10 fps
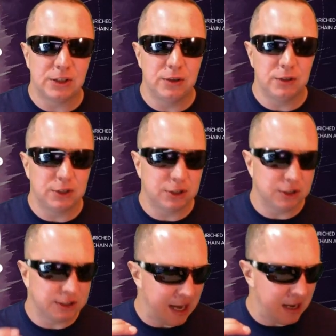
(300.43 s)
to
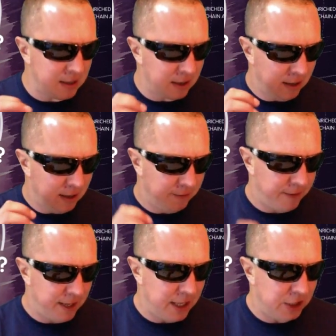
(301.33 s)
send
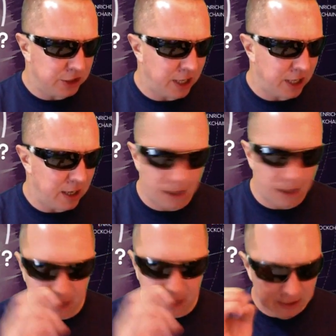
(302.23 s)
VeChain,
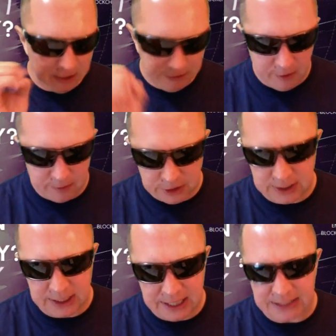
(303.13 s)
Ethereum's
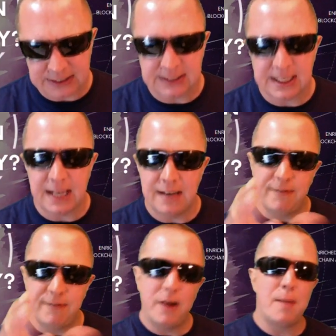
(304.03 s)
using gas to send
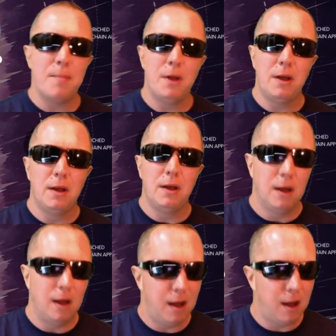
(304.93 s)
Ethereum
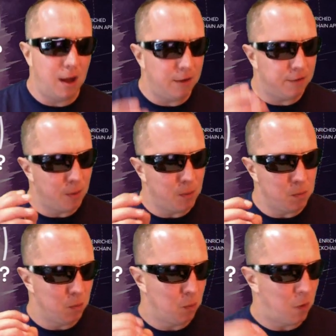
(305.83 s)

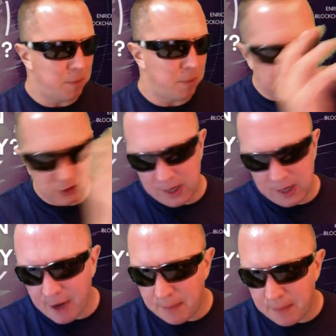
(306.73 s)
from one place to
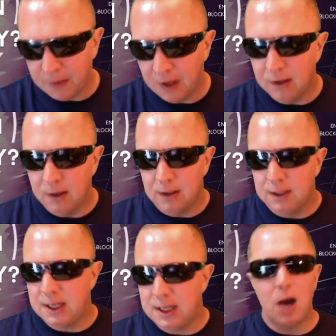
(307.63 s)
another.
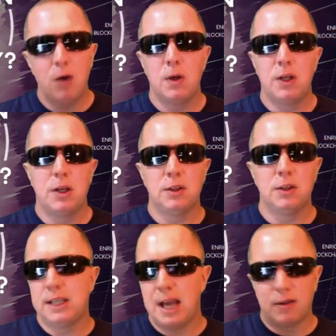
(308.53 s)
Neo are
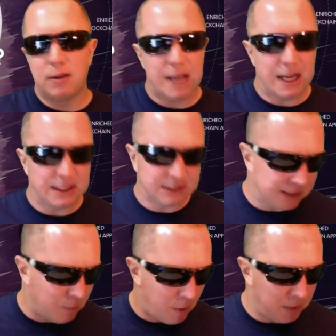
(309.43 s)
using Neo gas to
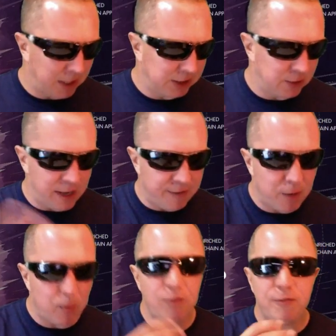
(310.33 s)
send one place to
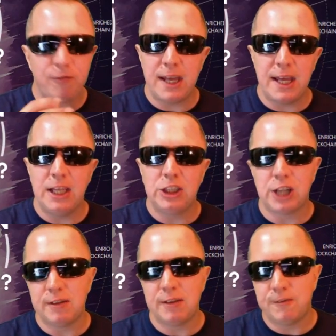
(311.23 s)
another. Well,
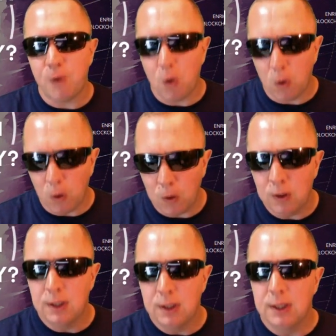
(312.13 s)
VeChain
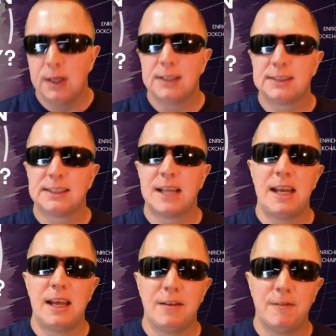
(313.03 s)
4 are
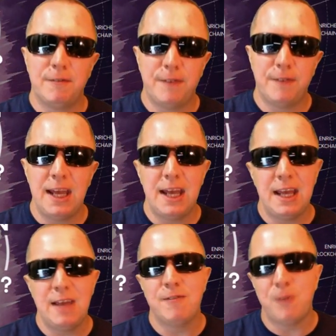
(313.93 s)
sending
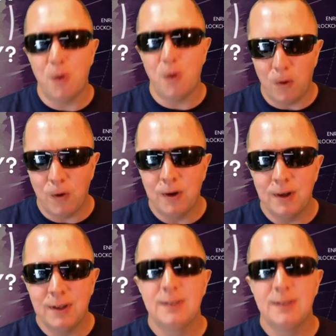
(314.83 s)
VE4